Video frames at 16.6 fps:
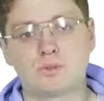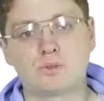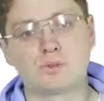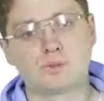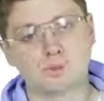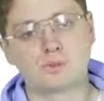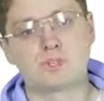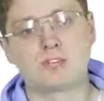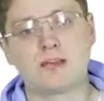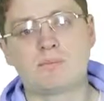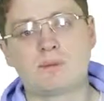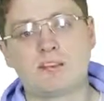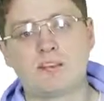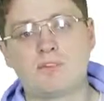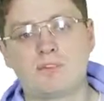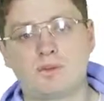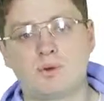to some
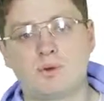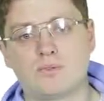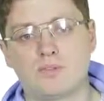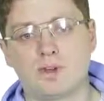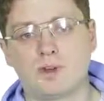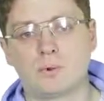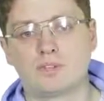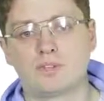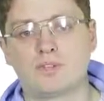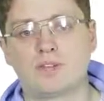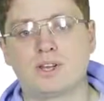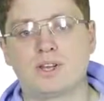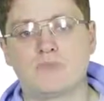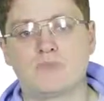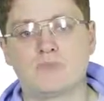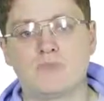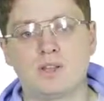leaf of our
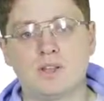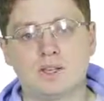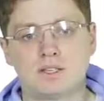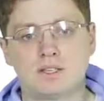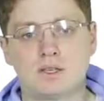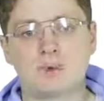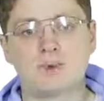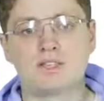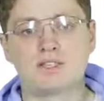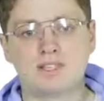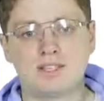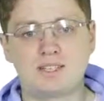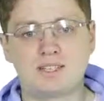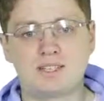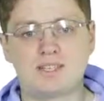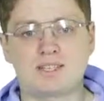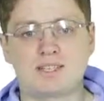tree. So when
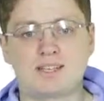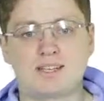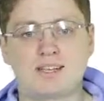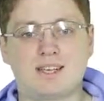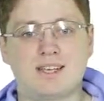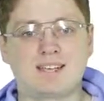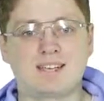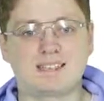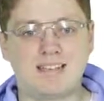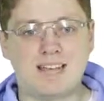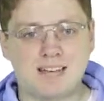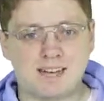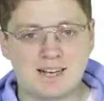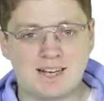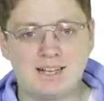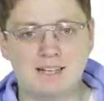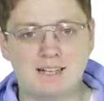this is
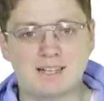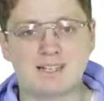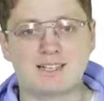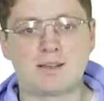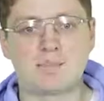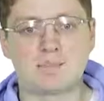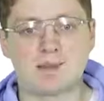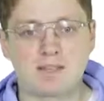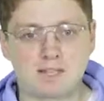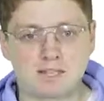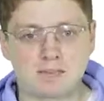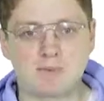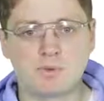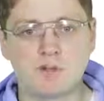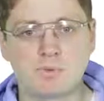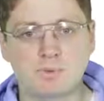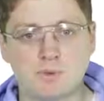exactly the
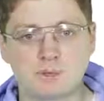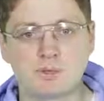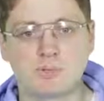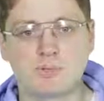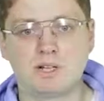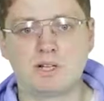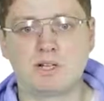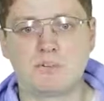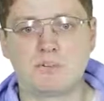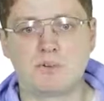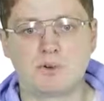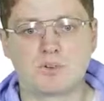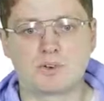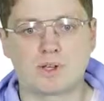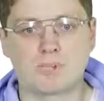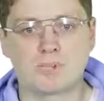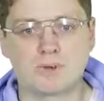maximal possible number
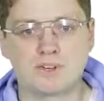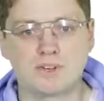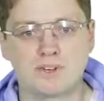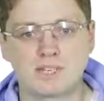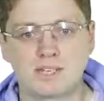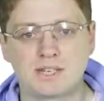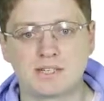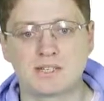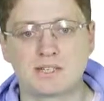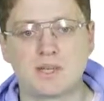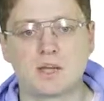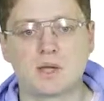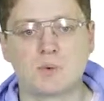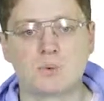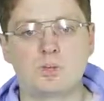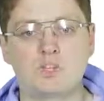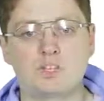of comparisons
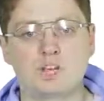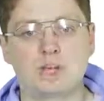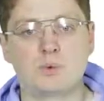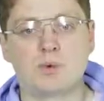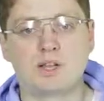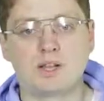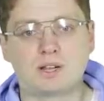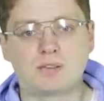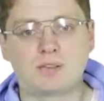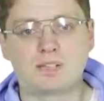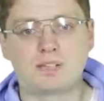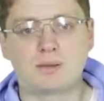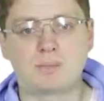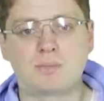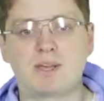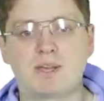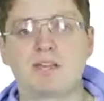which our
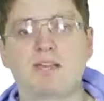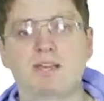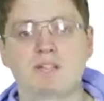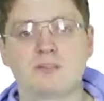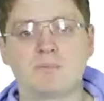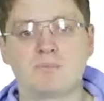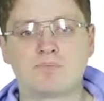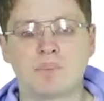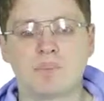algorithm makes.